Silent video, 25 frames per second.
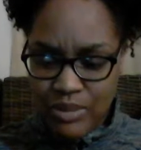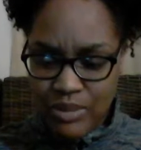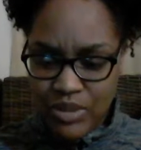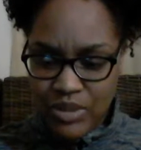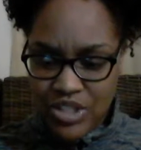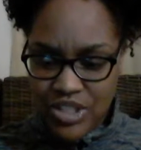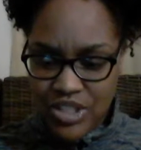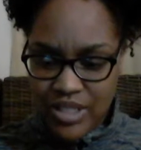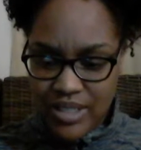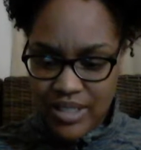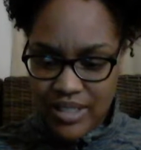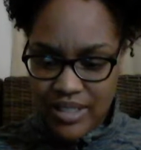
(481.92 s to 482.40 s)
it
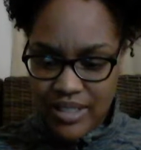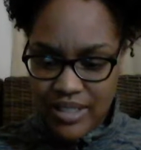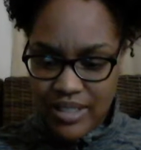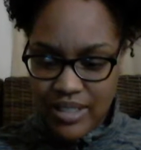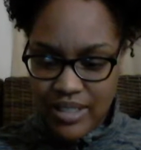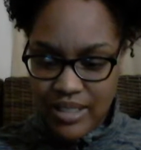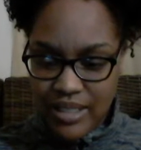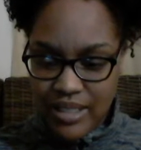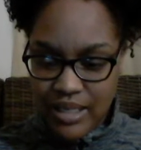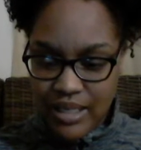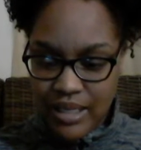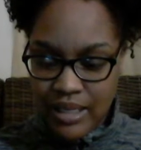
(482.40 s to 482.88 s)
was
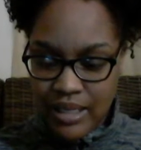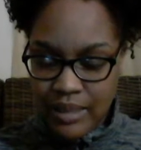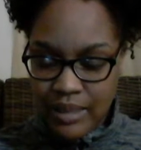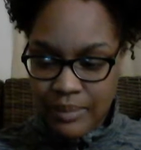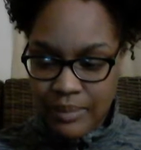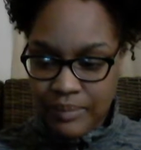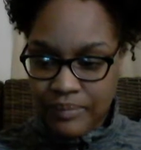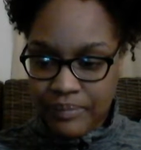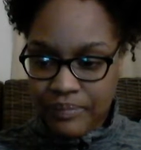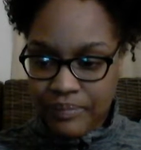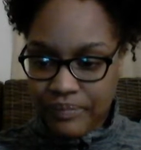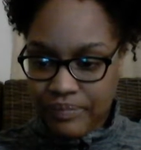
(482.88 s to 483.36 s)
just
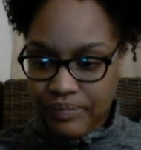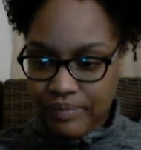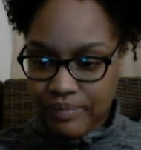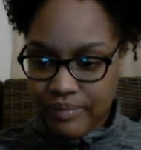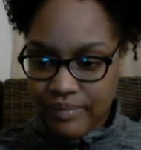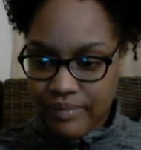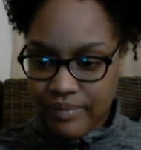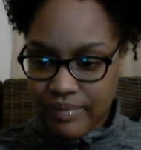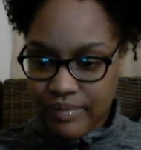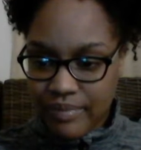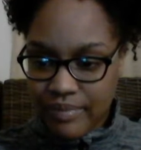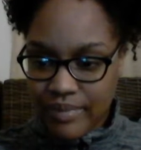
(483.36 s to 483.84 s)

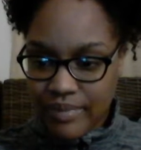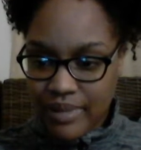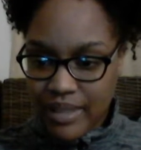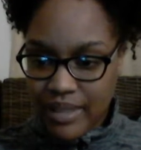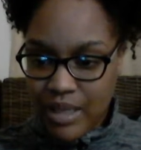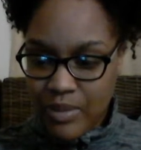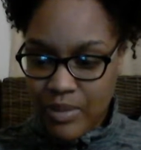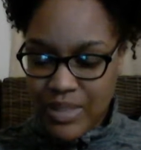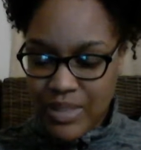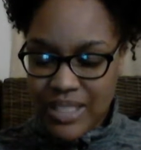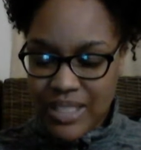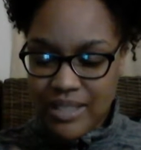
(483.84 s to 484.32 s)

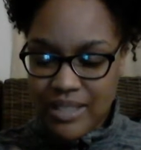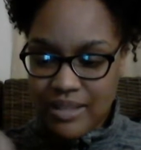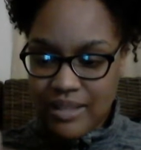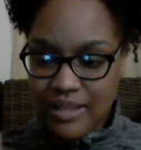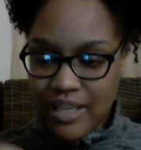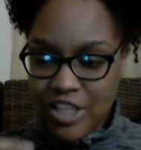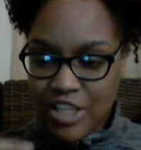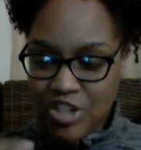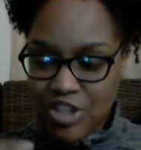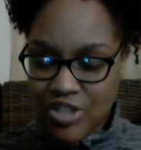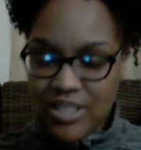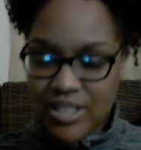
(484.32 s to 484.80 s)
it was
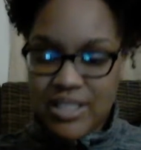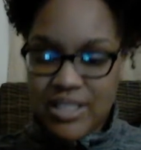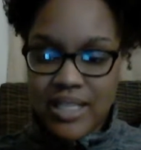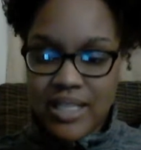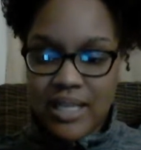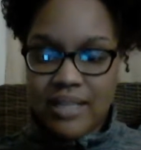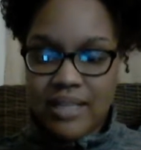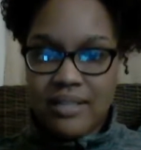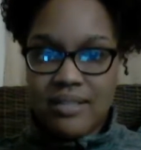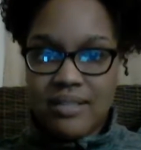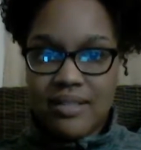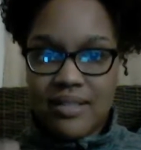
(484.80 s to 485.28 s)

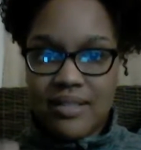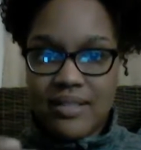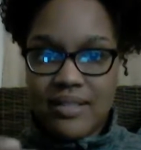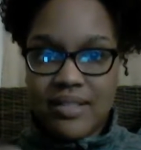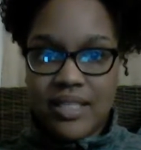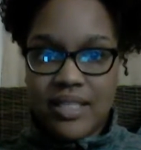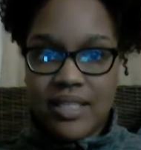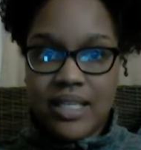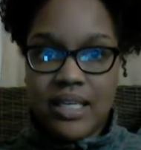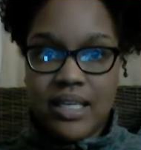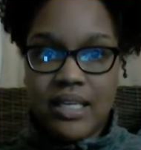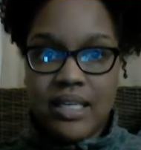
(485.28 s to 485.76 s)
interesting to
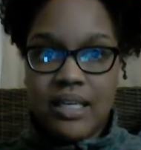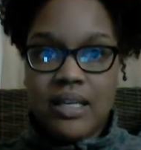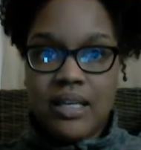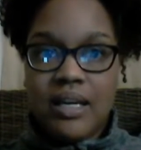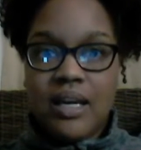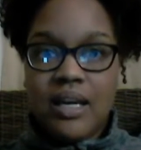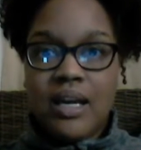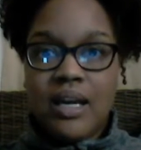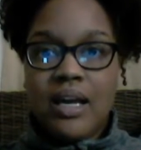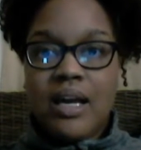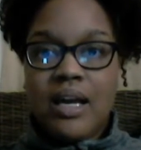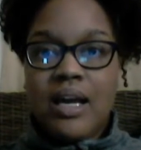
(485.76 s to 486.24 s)
see
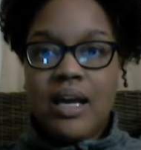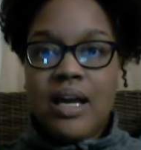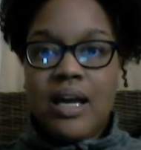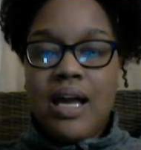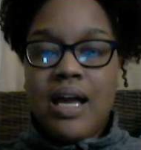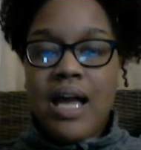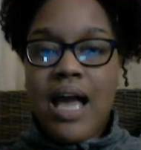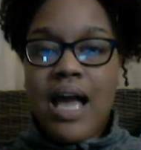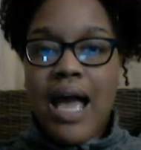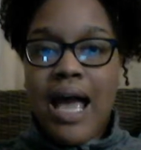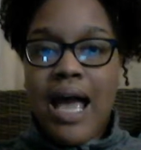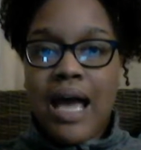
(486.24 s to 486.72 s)

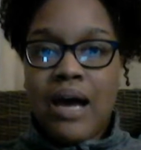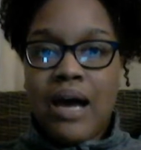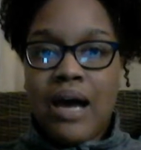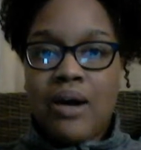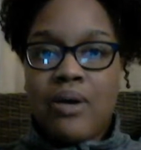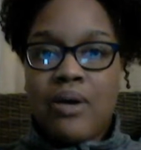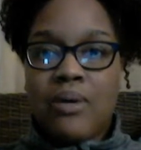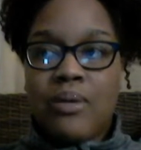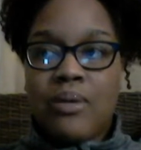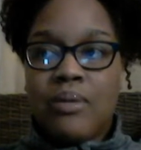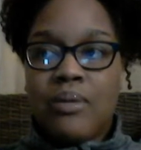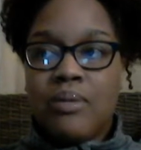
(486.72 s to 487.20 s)

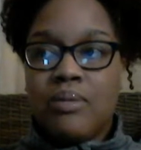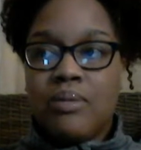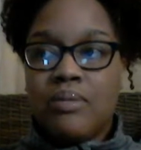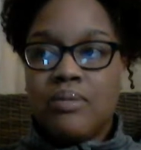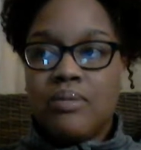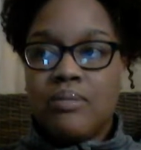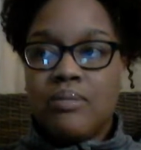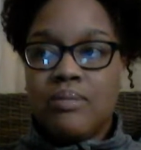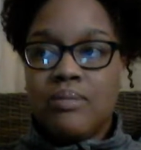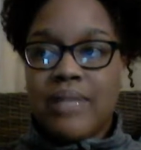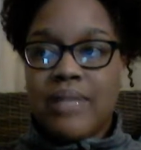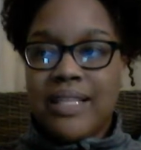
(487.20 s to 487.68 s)
how,
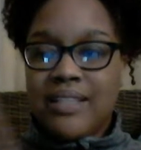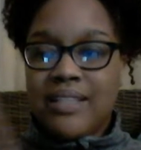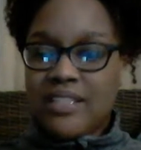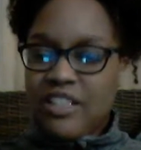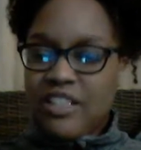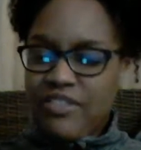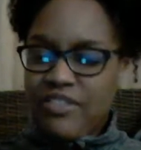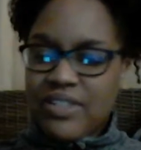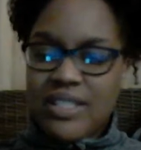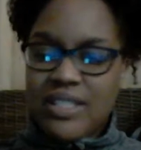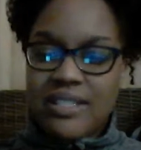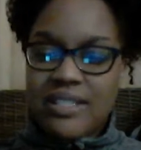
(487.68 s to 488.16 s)
like, the
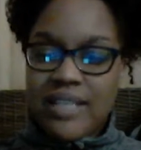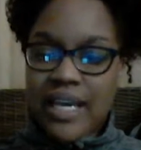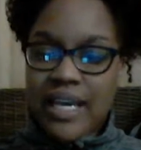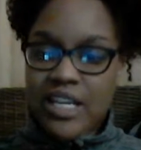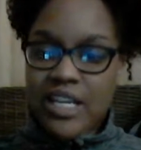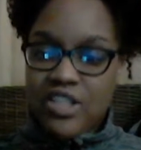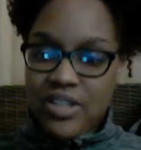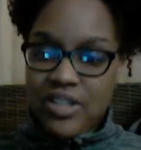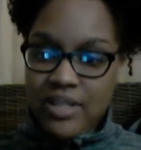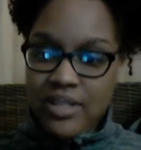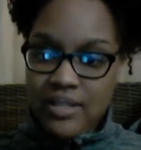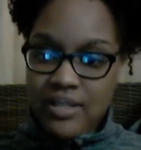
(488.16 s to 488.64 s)
different
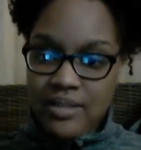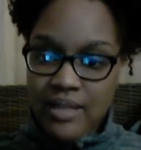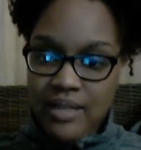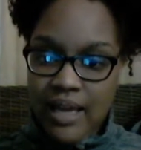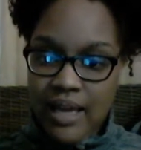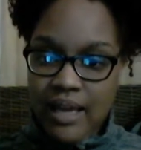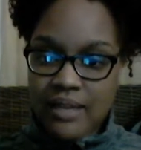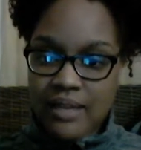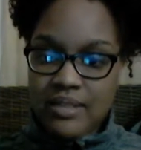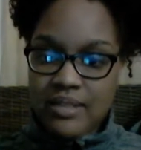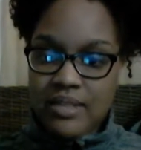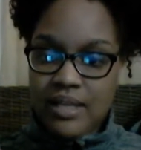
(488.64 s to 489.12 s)
stages
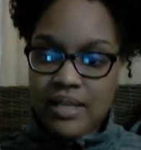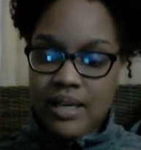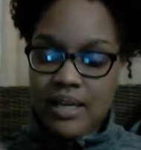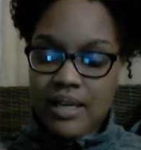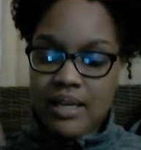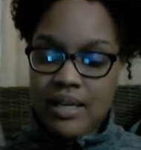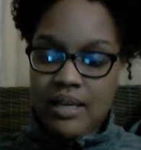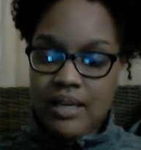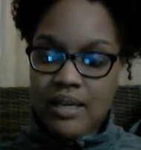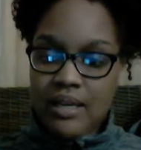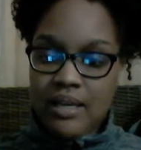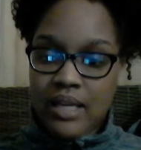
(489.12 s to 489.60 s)
that
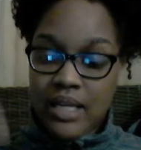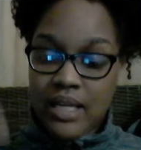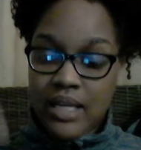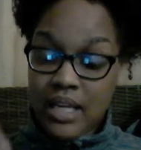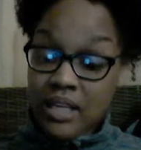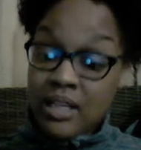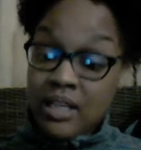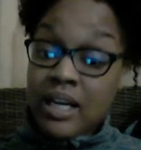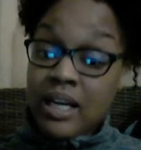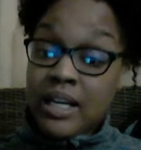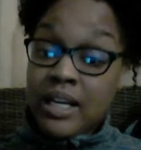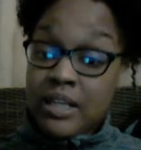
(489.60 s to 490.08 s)
an
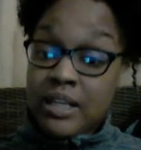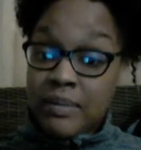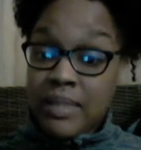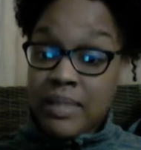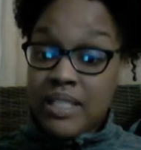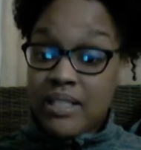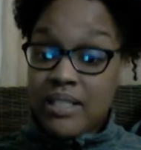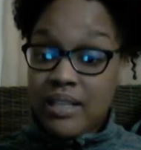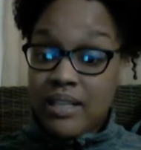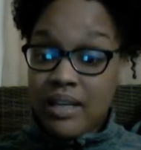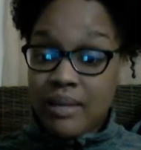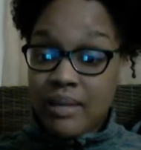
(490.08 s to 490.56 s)

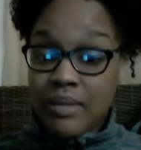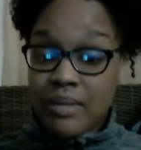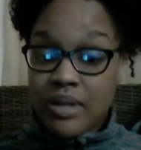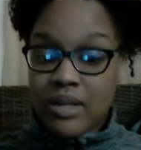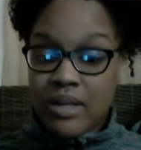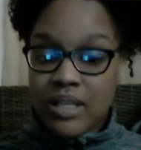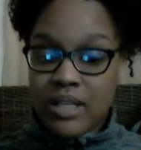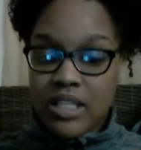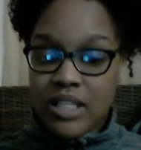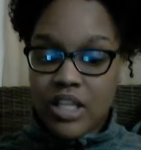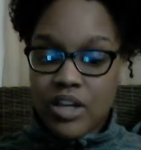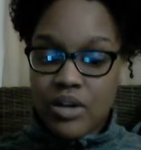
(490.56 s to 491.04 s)
undocumented
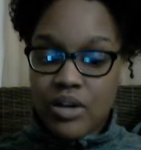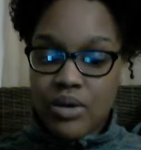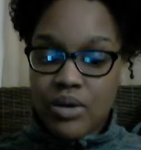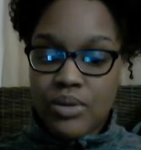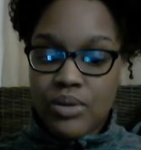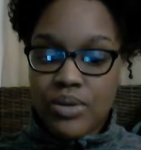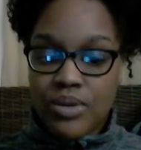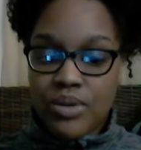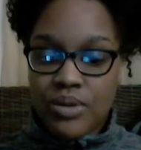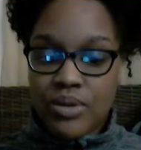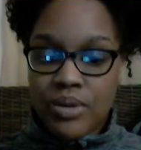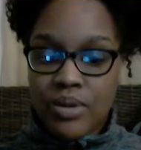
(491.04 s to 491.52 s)
immigrant can
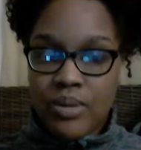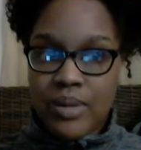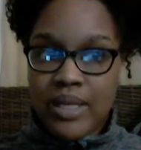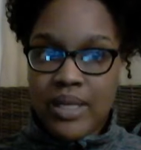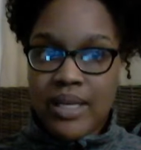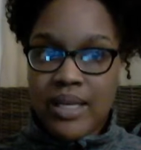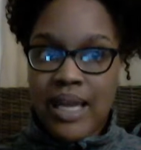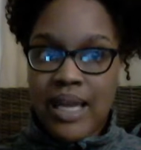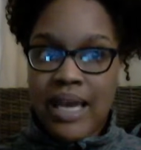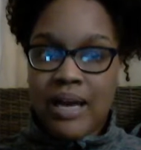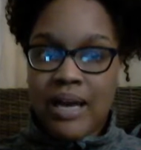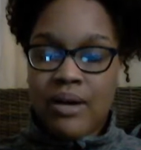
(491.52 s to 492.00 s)
go through,
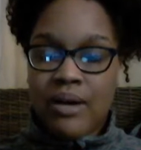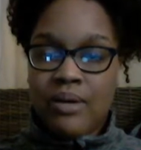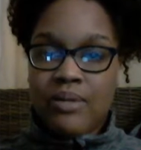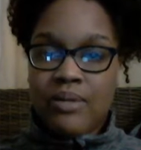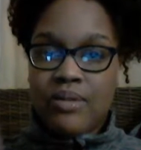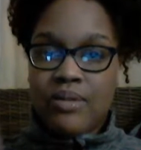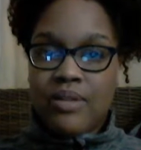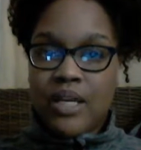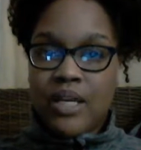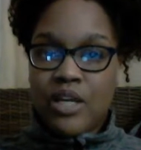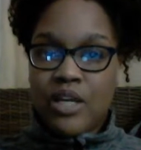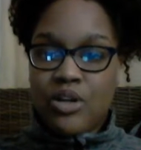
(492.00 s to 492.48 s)
and
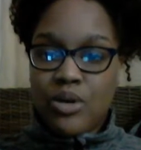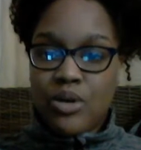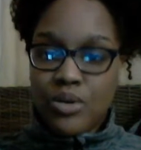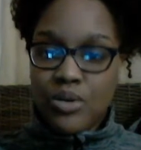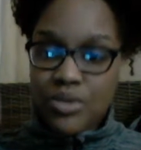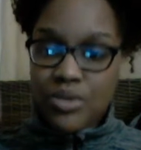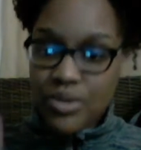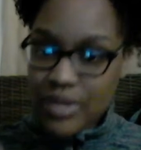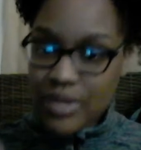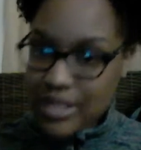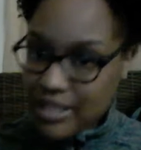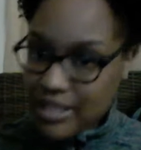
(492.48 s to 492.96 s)
how they go
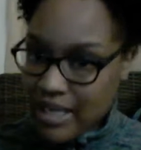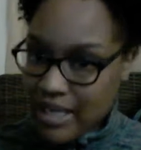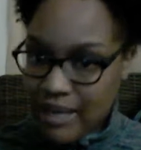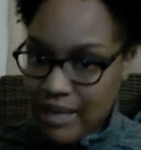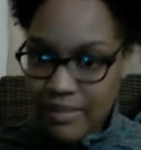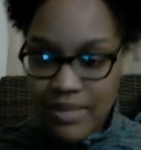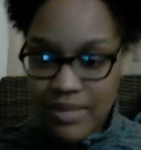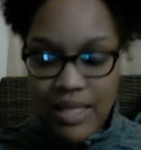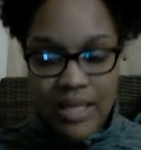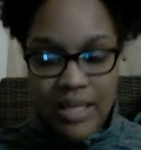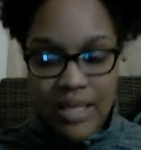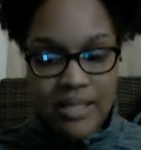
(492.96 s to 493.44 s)
through the
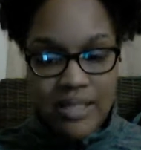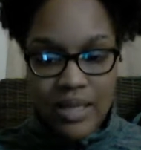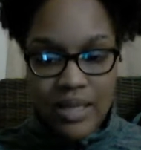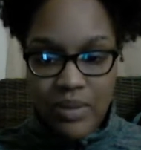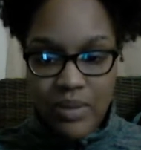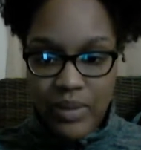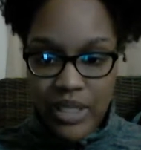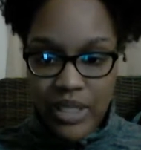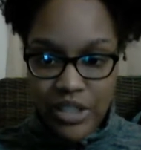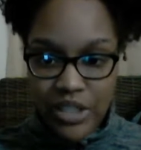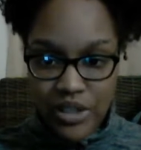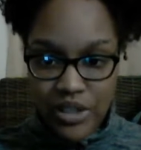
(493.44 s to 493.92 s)
same things that
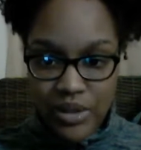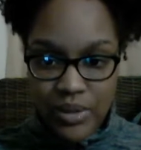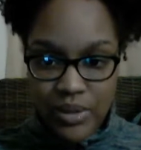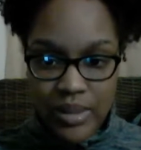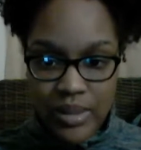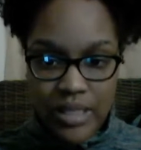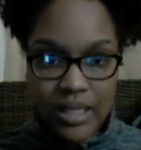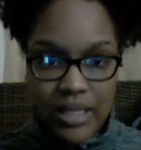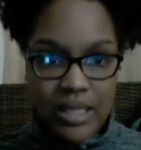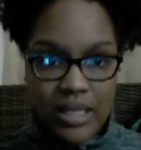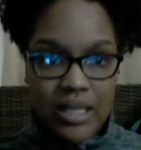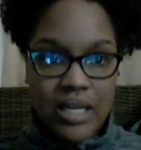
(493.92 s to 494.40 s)
we do,
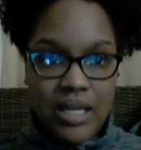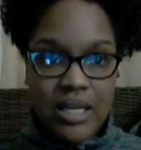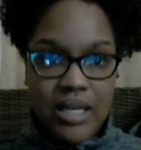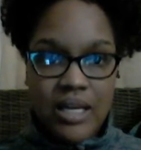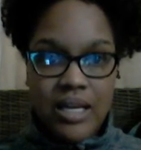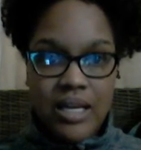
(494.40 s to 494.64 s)
and